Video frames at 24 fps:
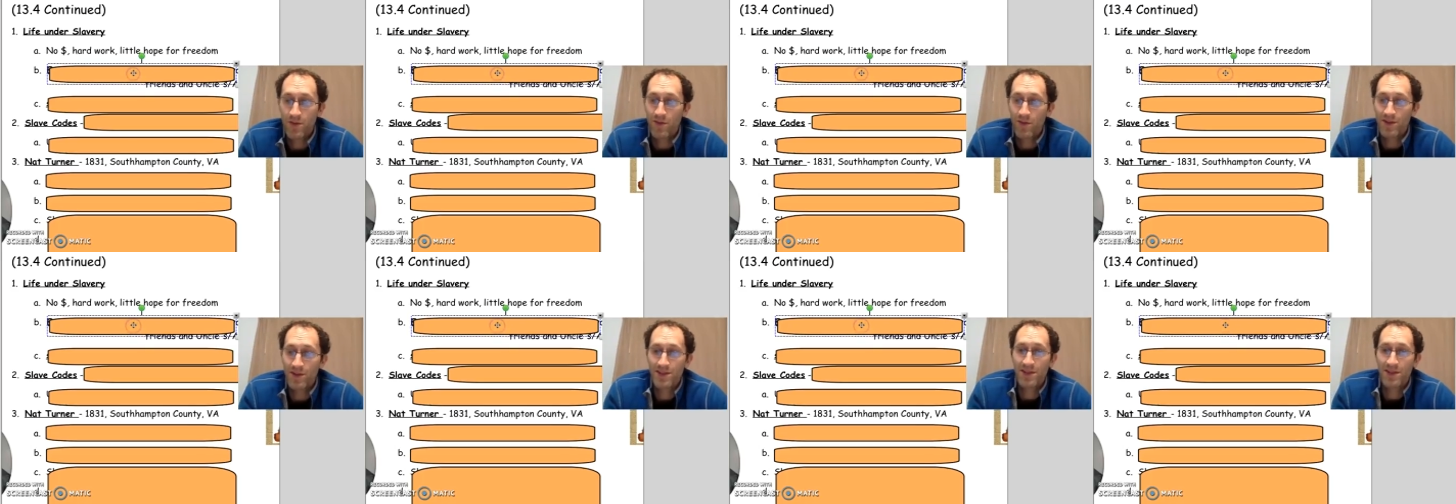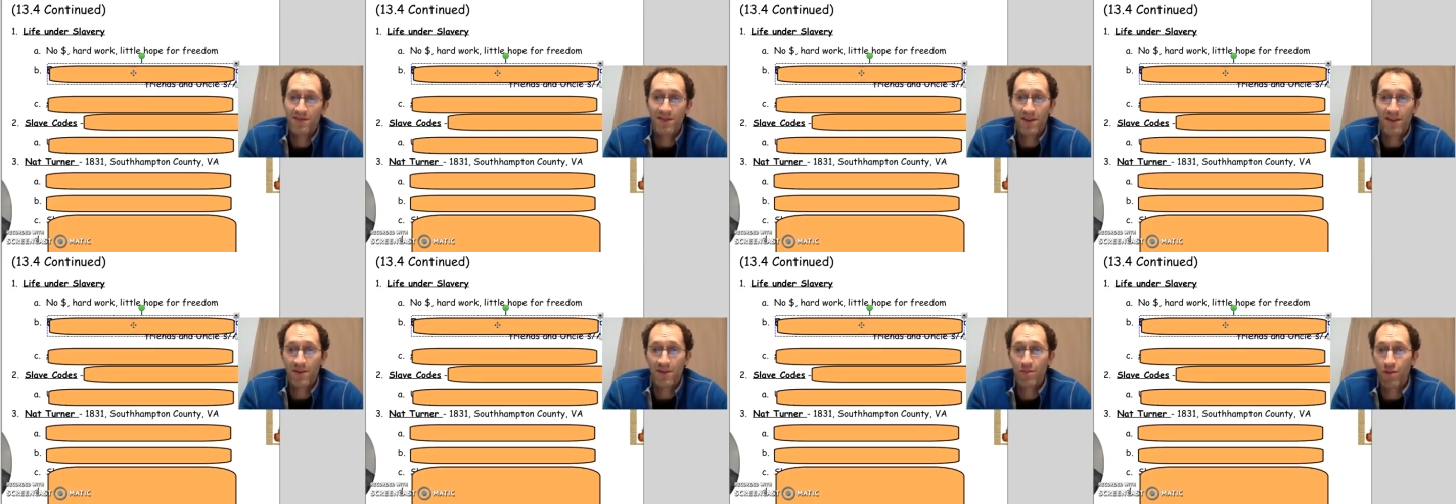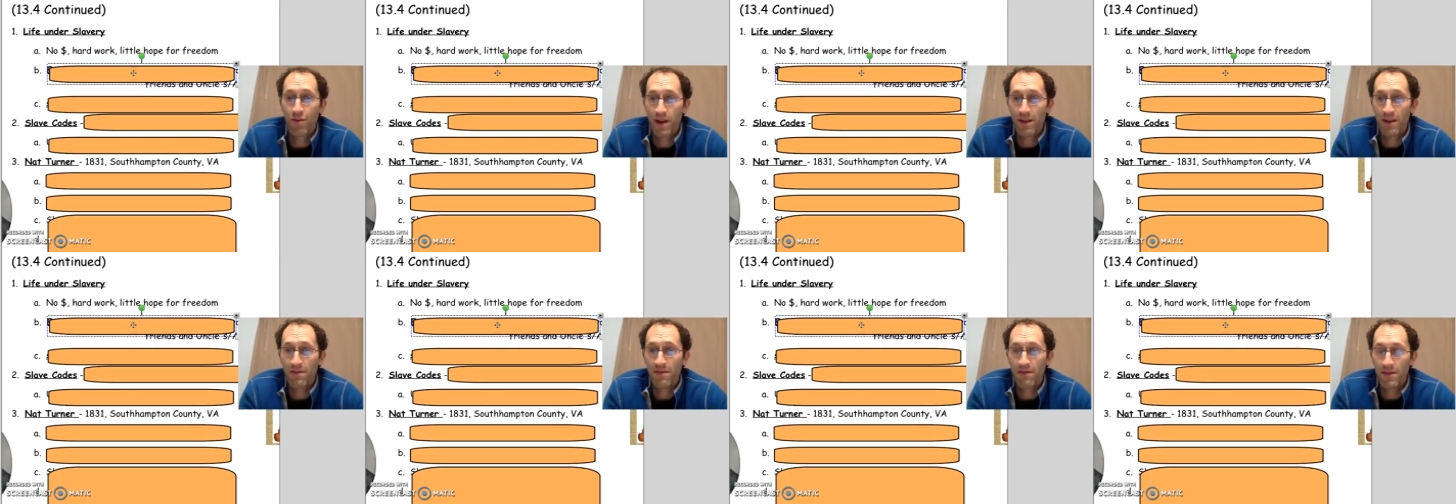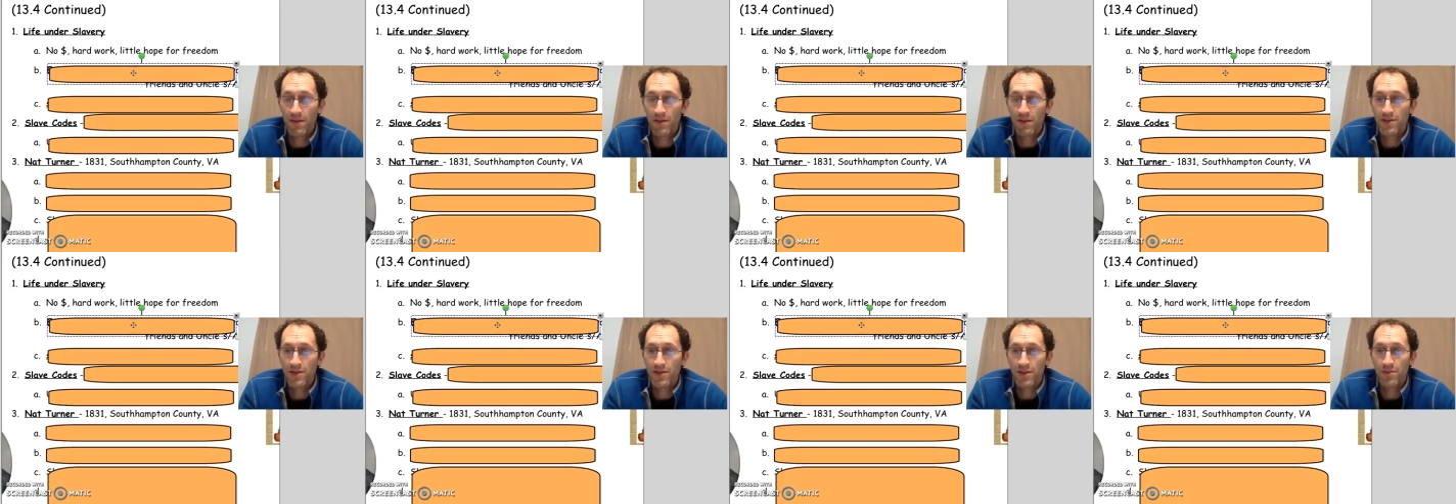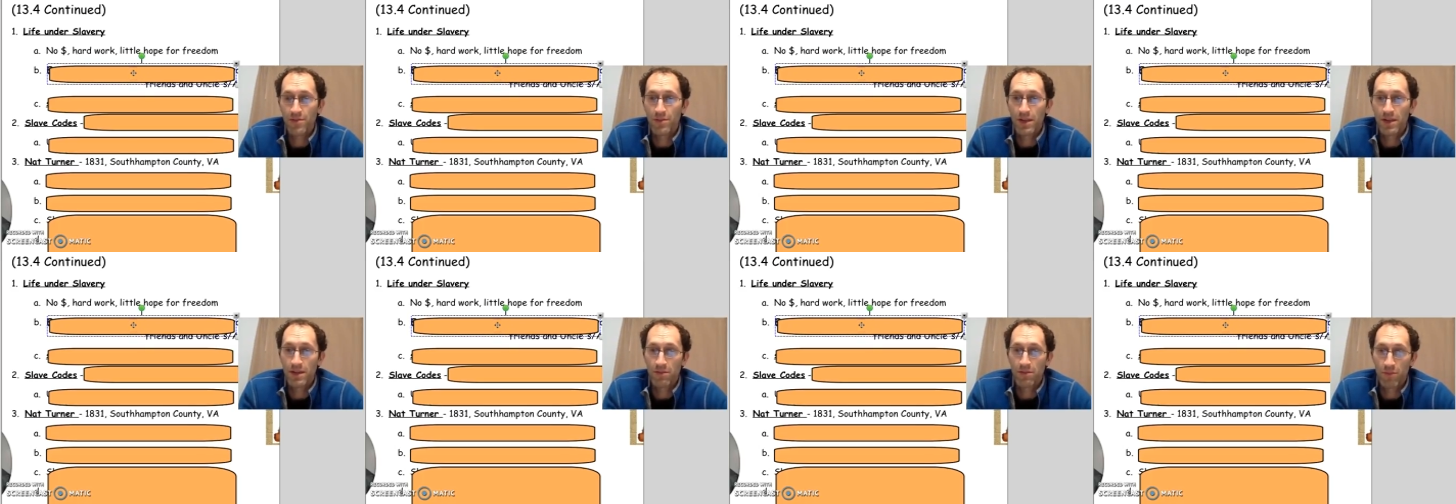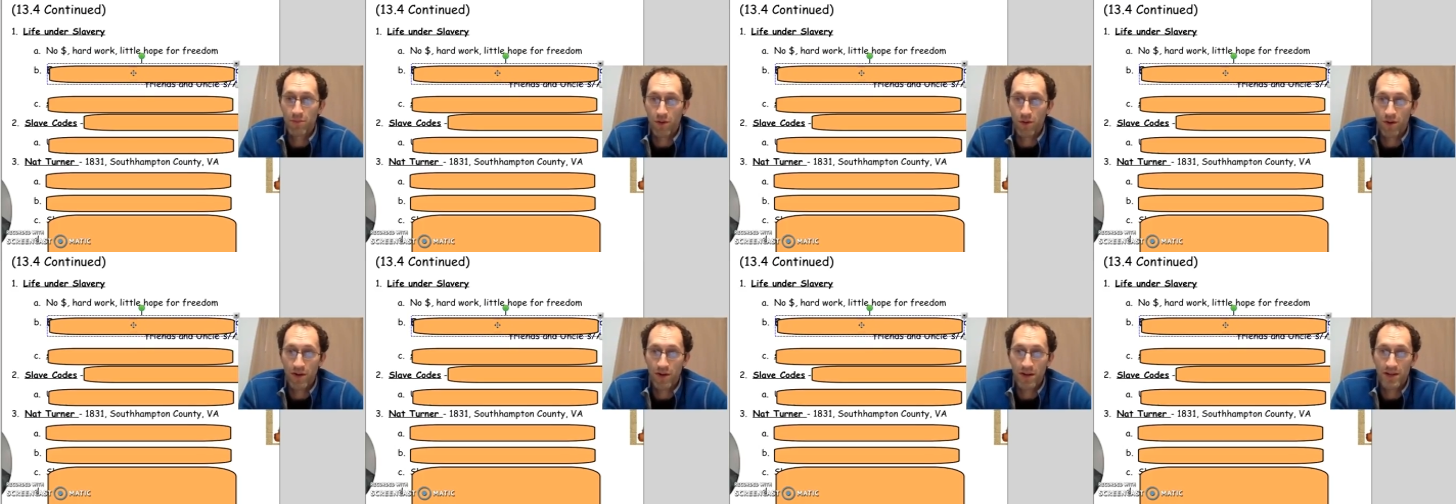wasn't a very bright future being
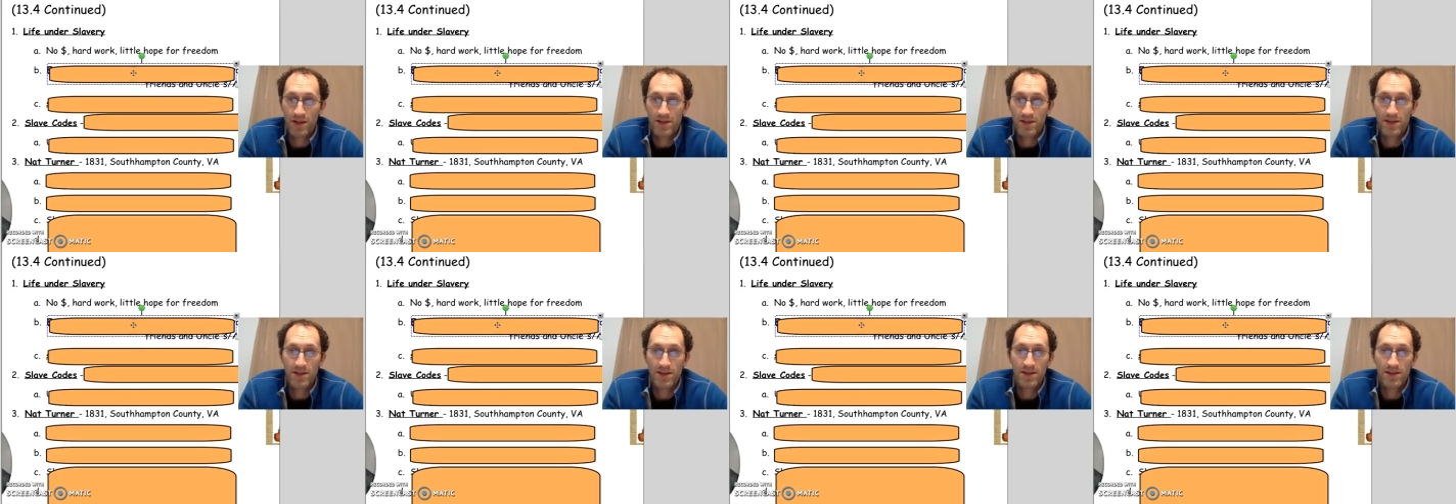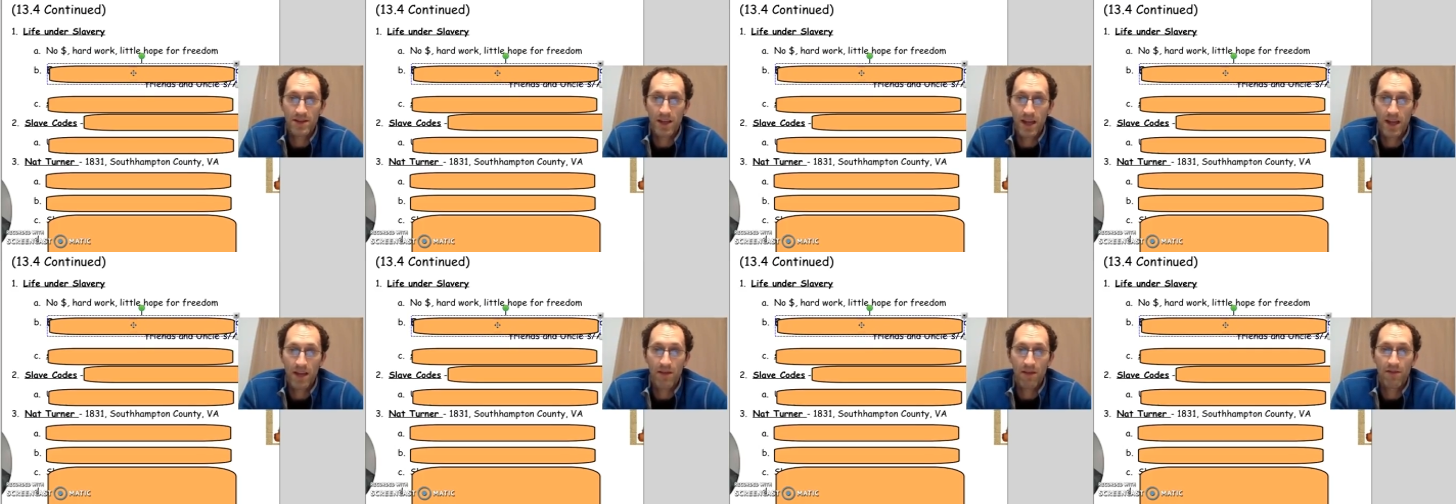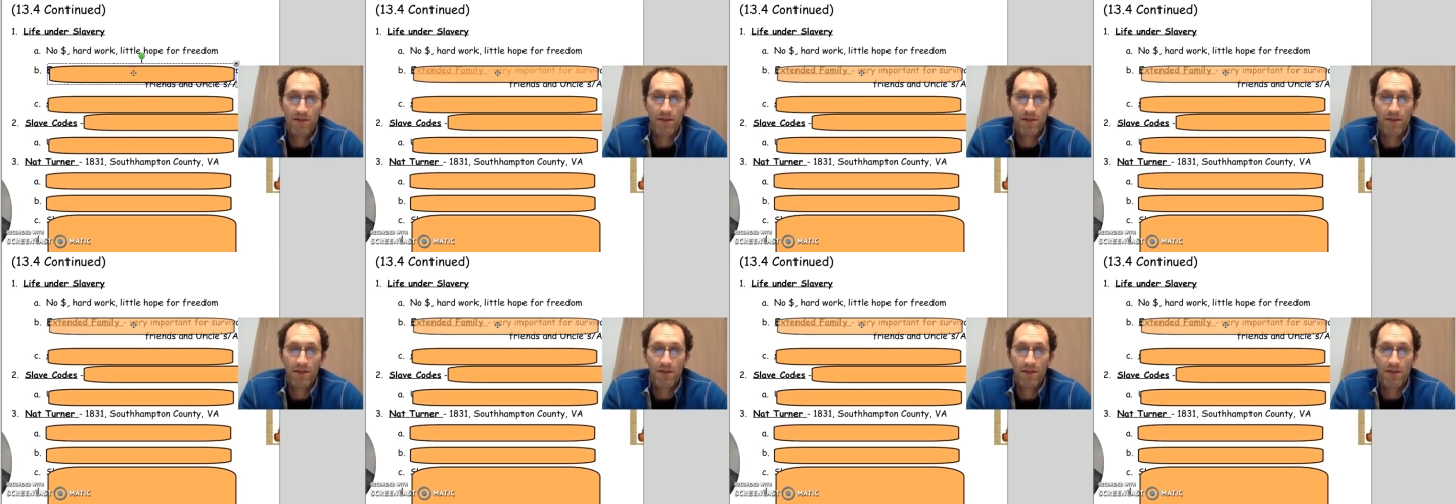born as a slave.